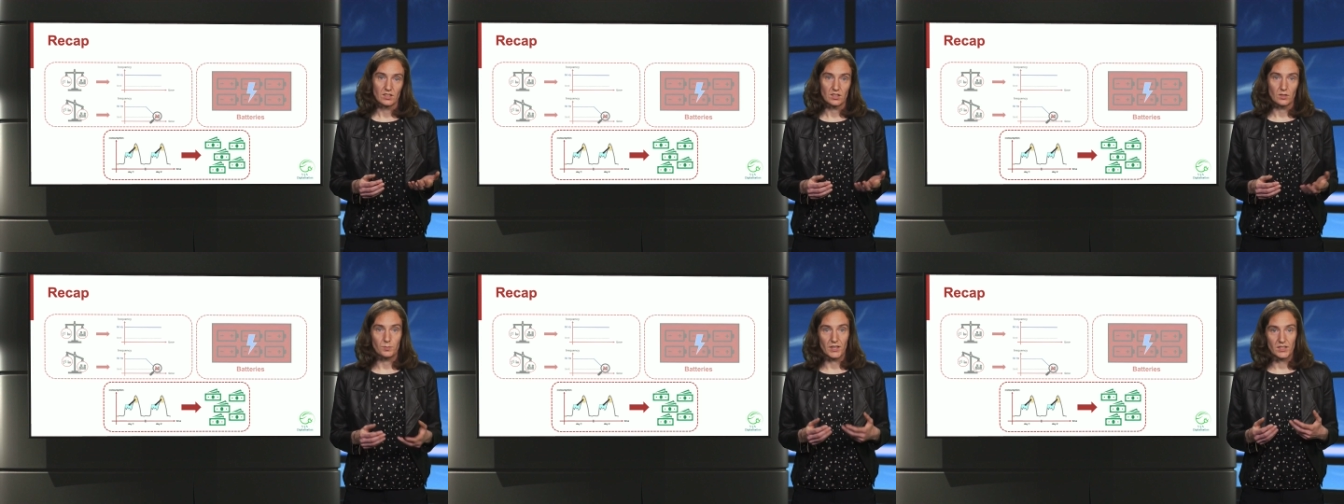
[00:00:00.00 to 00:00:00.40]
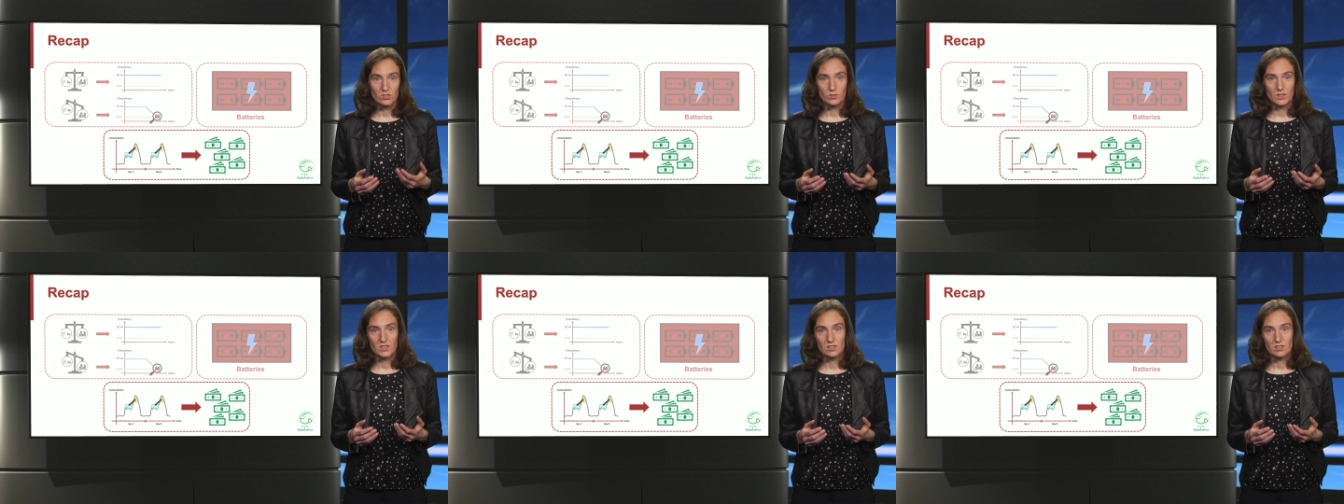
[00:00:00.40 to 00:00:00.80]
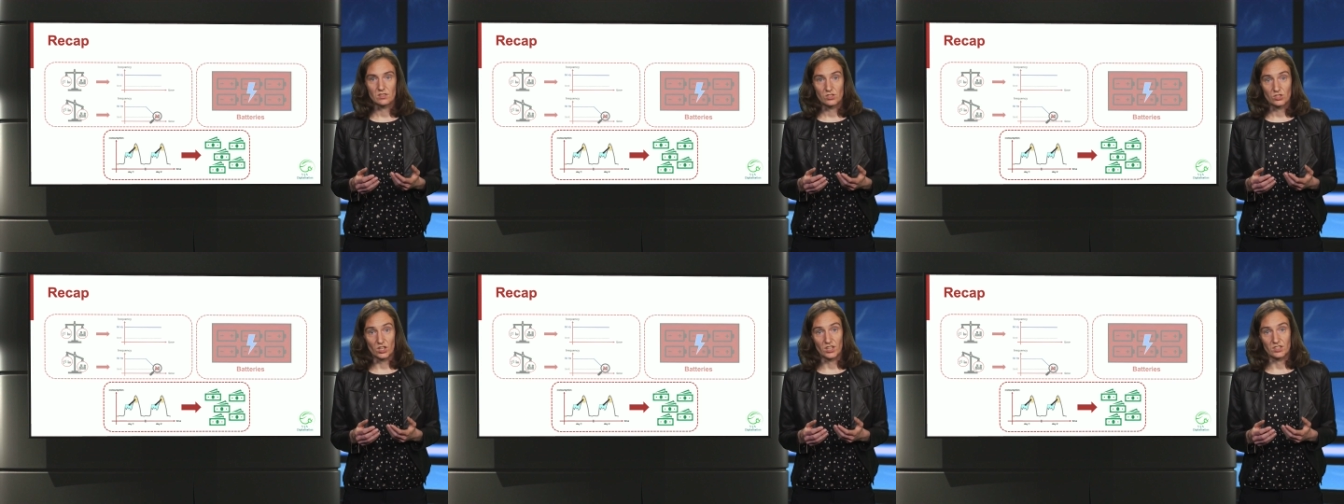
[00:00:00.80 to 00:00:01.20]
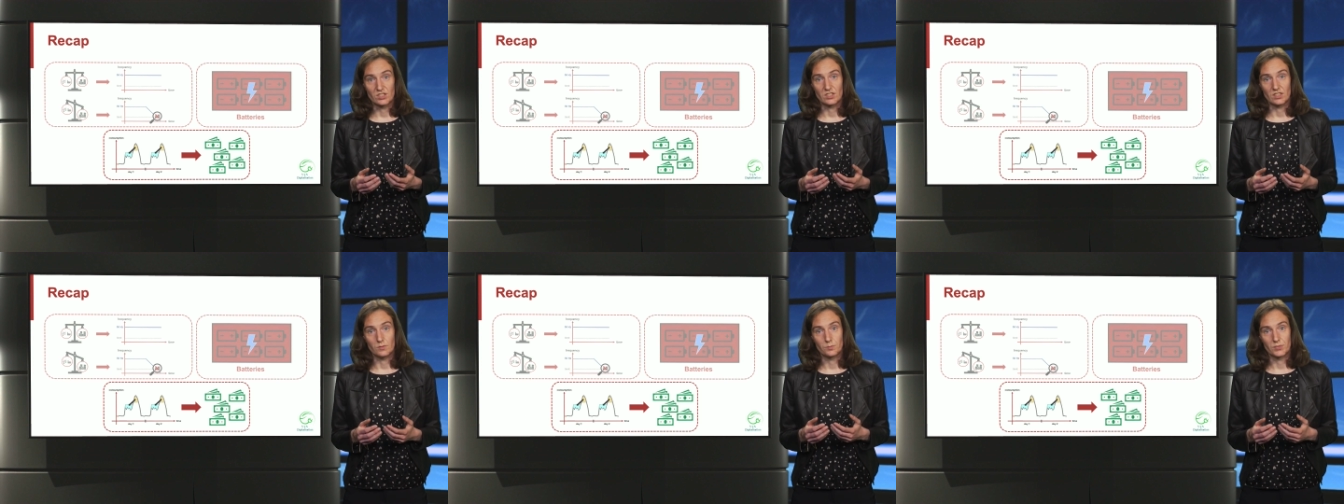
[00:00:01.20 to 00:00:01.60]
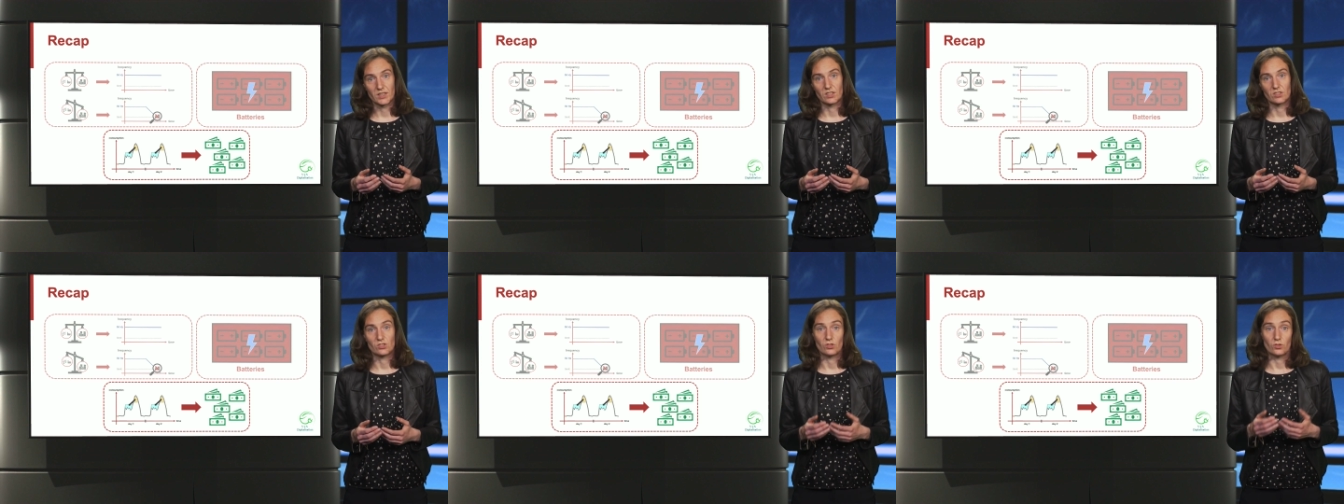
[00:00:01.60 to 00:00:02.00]
The batteries charge in
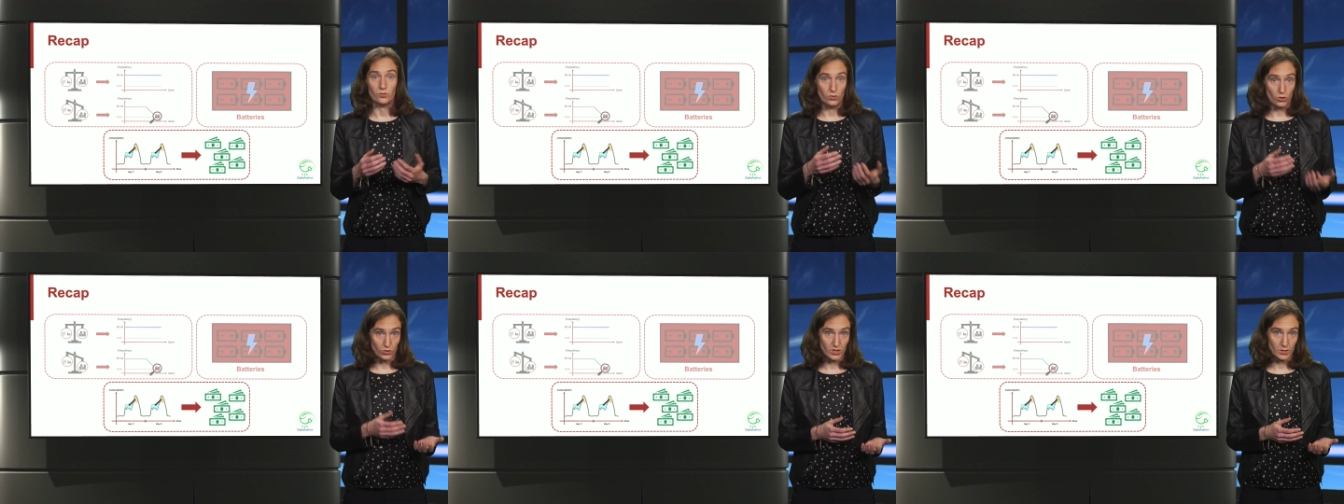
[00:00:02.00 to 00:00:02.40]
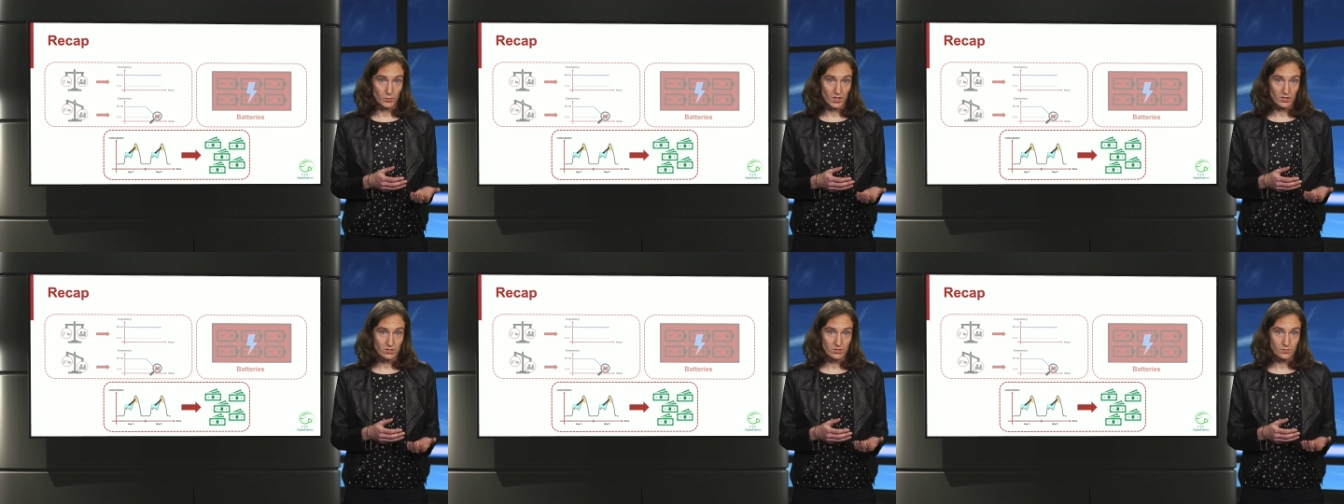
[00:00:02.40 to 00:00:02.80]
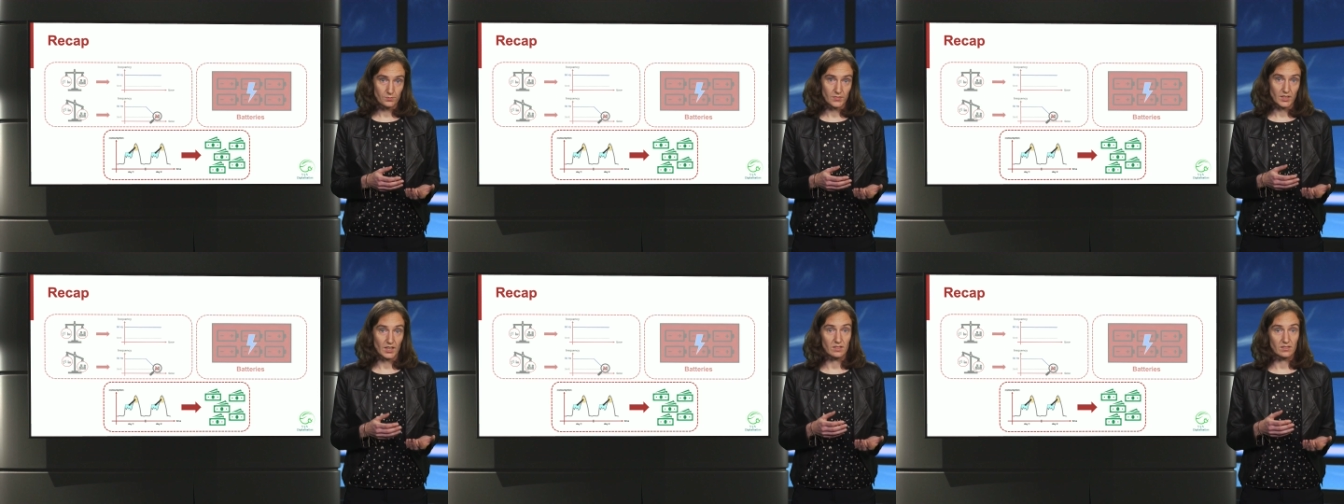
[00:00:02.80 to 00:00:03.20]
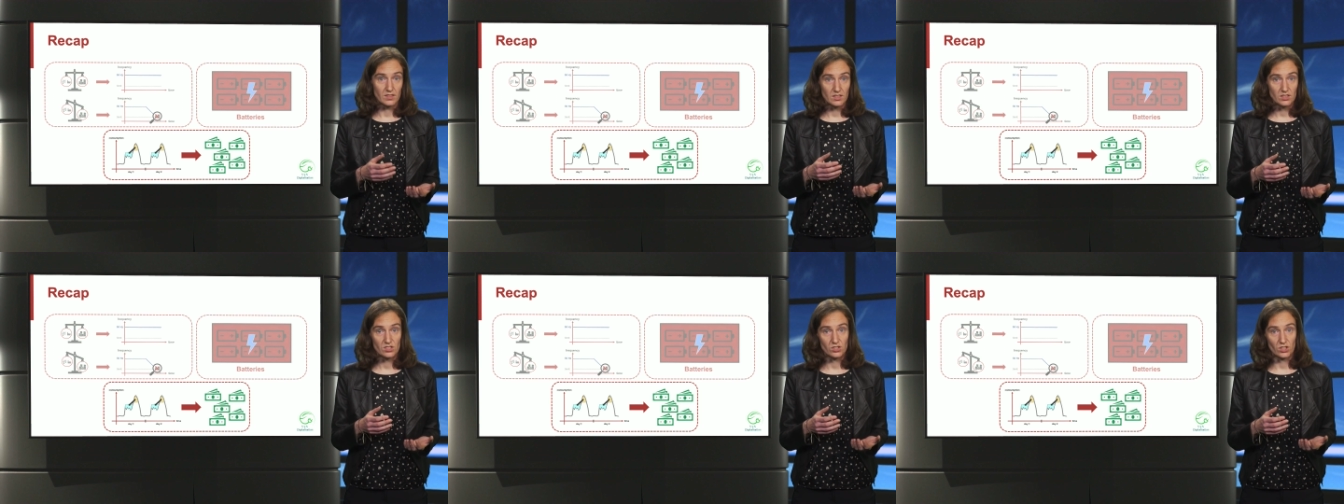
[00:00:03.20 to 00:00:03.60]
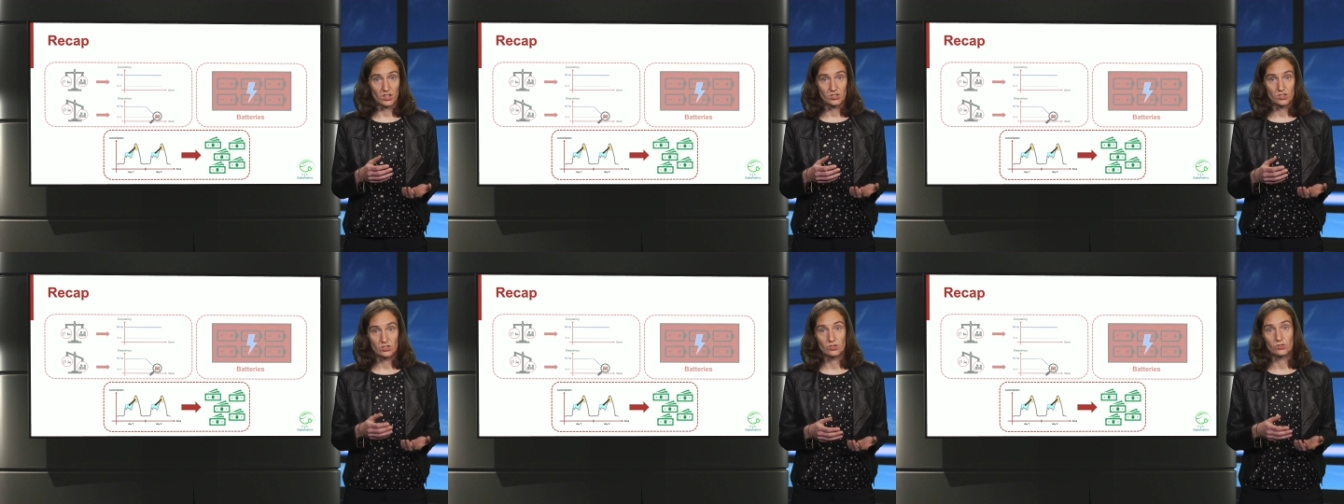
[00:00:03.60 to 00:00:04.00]
periods of low demand and
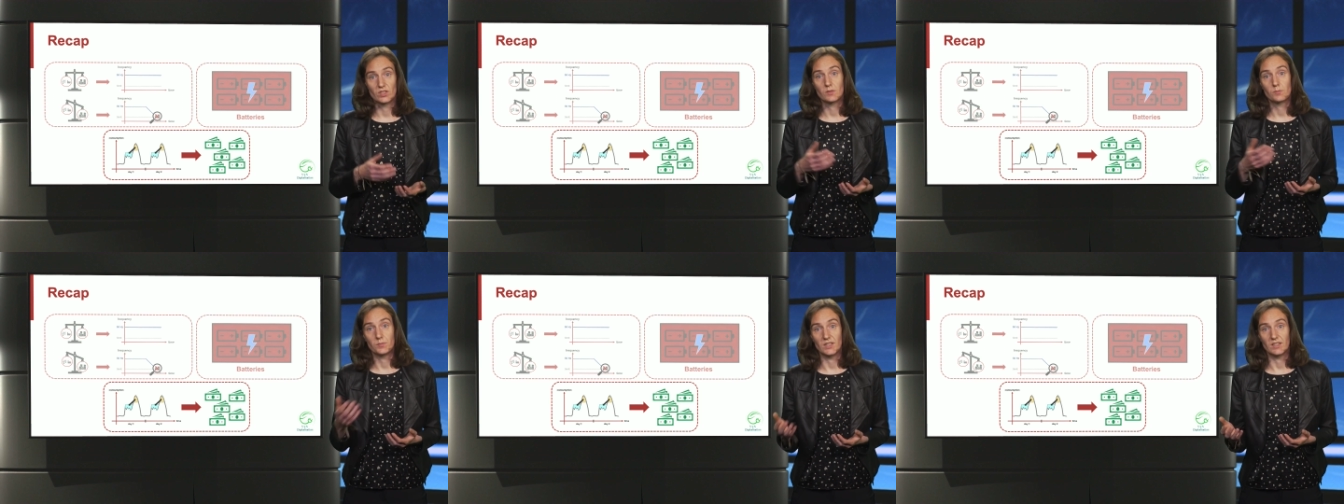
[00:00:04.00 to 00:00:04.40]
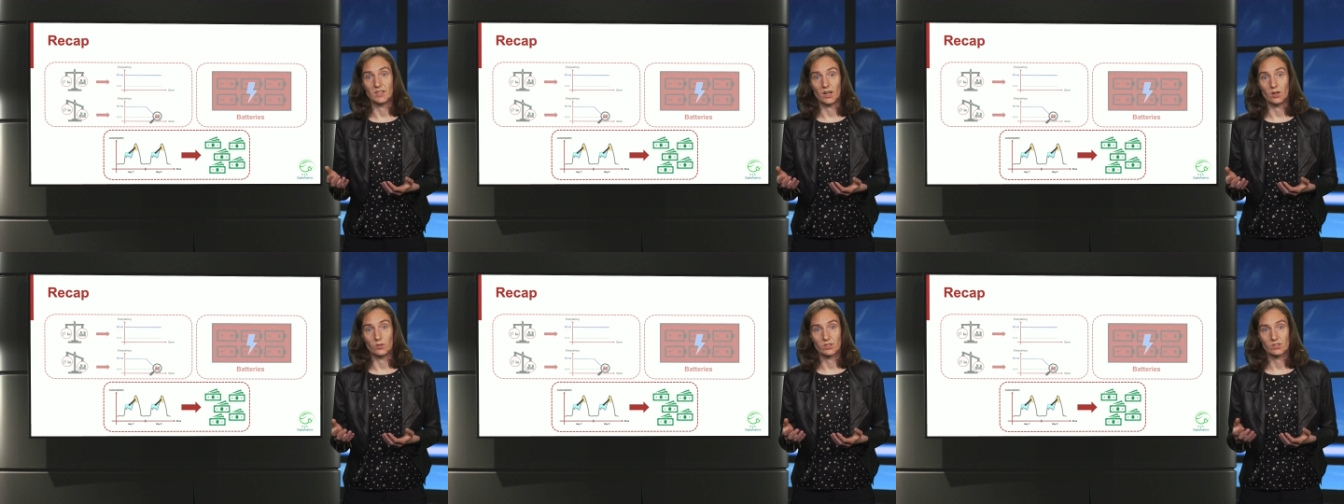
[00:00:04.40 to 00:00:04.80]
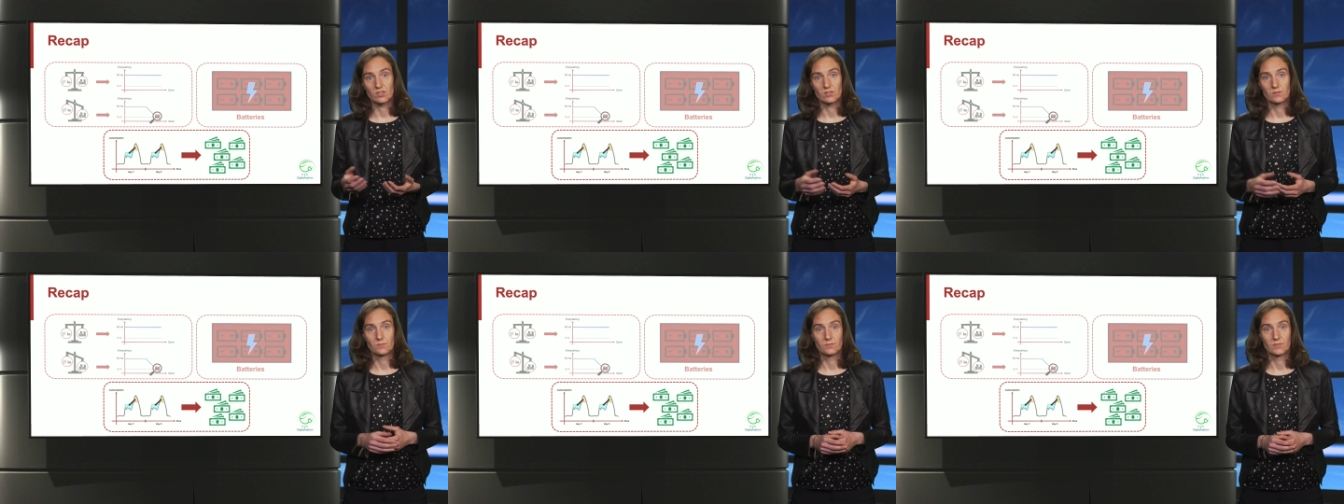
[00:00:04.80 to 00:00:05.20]
discharge during peak hours.